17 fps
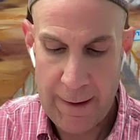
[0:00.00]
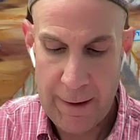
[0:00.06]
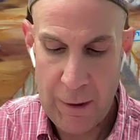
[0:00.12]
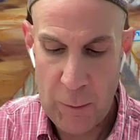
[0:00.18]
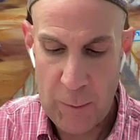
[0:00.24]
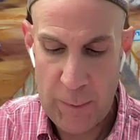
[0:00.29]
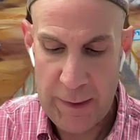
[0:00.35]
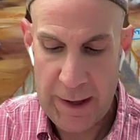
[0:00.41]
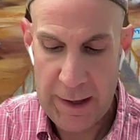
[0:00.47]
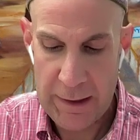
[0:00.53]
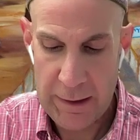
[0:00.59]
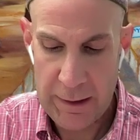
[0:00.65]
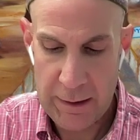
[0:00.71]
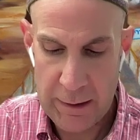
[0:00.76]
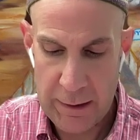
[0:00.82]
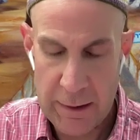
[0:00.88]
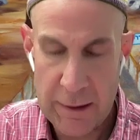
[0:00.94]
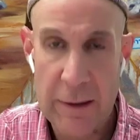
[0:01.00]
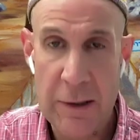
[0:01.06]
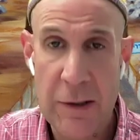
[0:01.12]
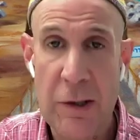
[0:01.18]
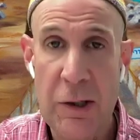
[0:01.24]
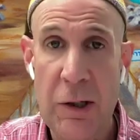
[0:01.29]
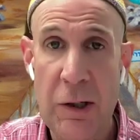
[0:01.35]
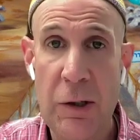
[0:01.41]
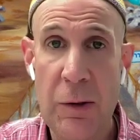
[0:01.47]
I hope that it
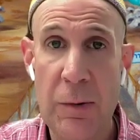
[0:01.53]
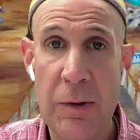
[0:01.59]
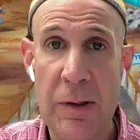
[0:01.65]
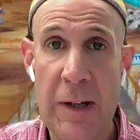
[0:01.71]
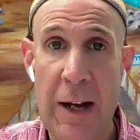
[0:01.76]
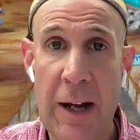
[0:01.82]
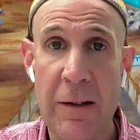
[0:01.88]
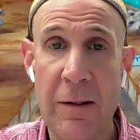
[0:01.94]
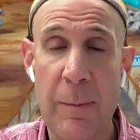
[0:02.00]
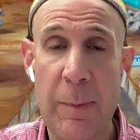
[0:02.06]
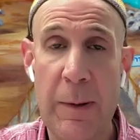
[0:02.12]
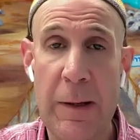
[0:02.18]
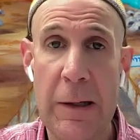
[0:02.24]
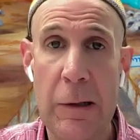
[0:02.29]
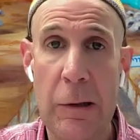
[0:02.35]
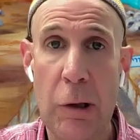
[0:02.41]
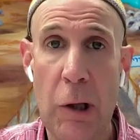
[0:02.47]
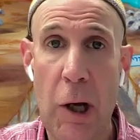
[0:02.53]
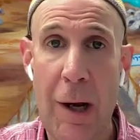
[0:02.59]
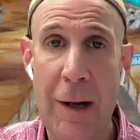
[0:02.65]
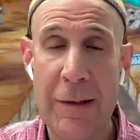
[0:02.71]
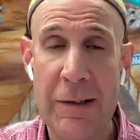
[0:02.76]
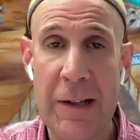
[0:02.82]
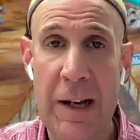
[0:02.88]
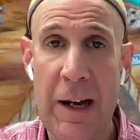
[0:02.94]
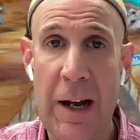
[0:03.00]
continues not to be
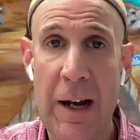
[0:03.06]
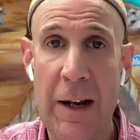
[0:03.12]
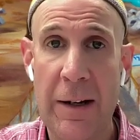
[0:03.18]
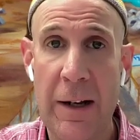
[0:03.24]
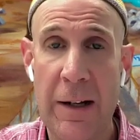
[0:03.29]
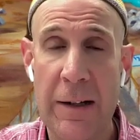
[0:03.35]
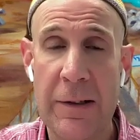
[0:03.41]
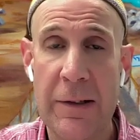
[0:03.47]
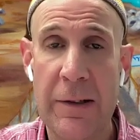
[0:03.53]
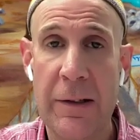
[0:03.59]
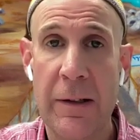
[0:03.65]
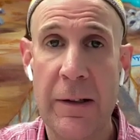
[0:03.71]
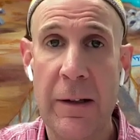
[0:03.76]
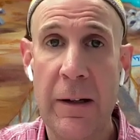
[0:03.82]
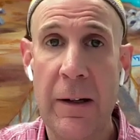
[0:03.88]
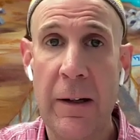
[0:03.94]
lost on us